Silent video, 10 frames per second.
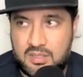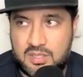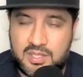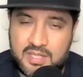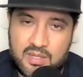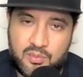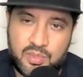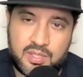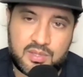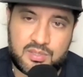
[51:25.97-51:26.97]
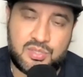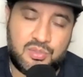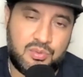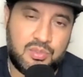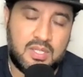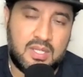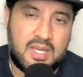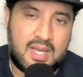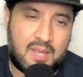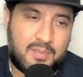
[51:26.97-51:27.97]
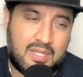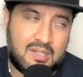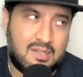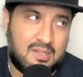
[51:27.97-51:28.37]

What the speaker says: net worth to, I mean,